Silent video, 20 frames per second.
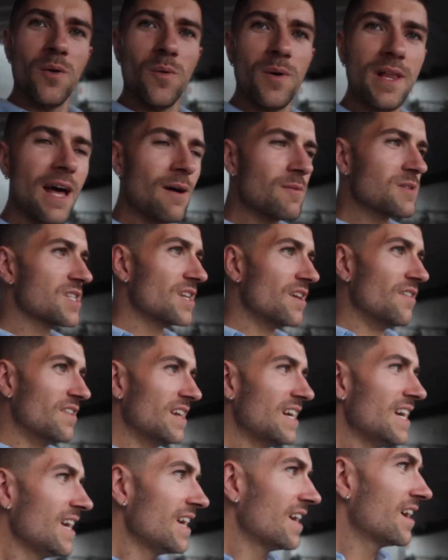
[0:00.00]
Well, that was
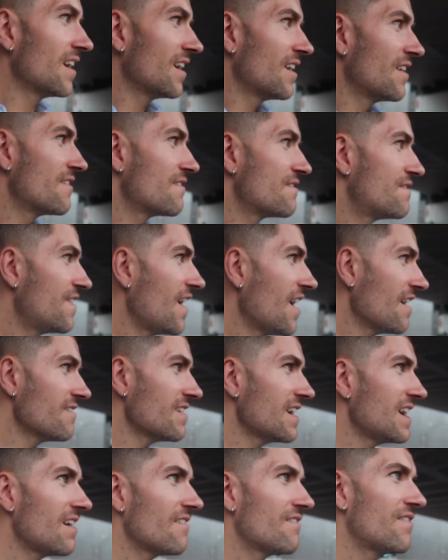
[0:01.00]
lovely.
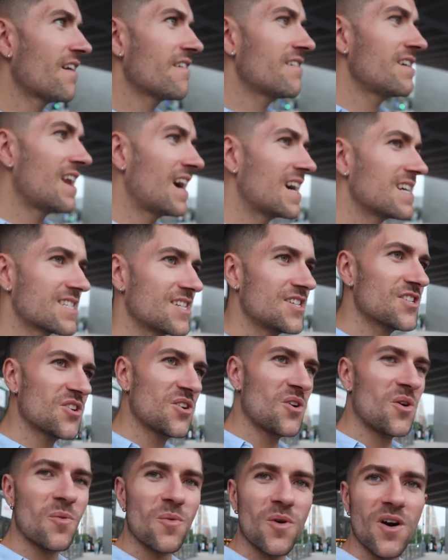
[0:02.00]
Very, very nice. And do you
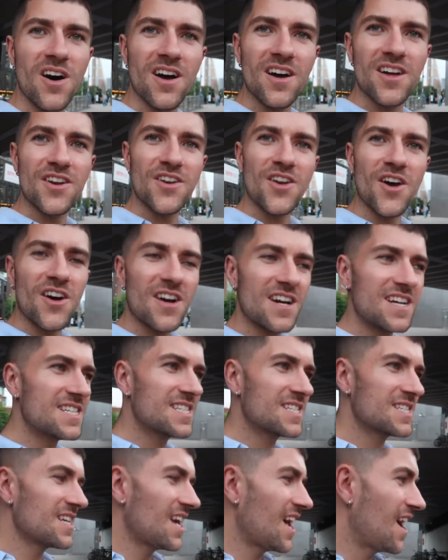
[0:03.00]
know what? Not as
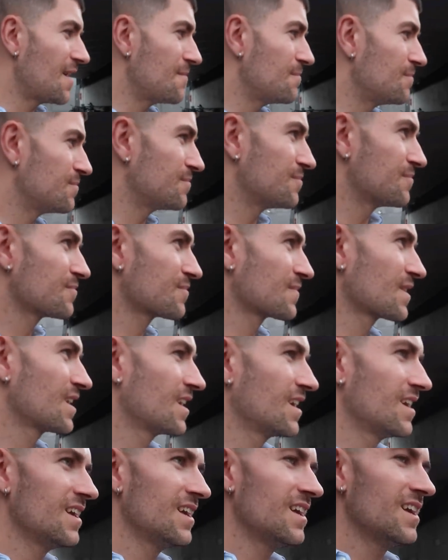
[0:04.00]
I'm
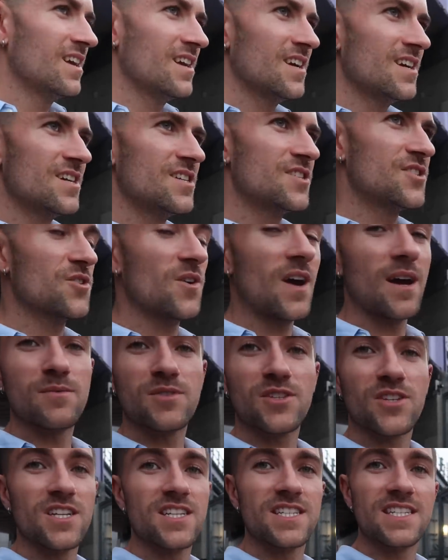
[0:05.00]

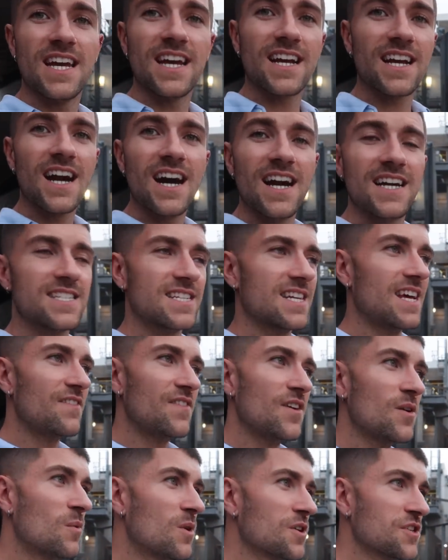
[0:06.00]
just going to say it. Guys, if
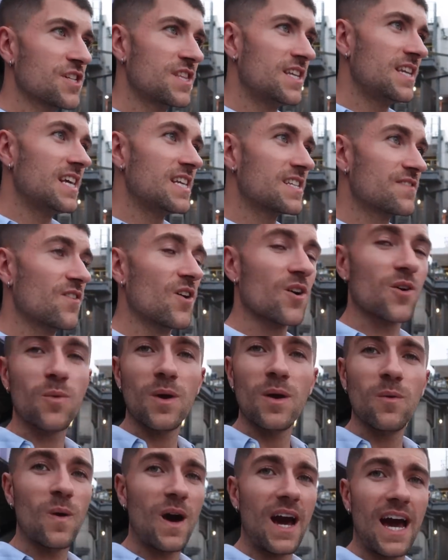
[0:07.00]
you watched the Nice vlog, we were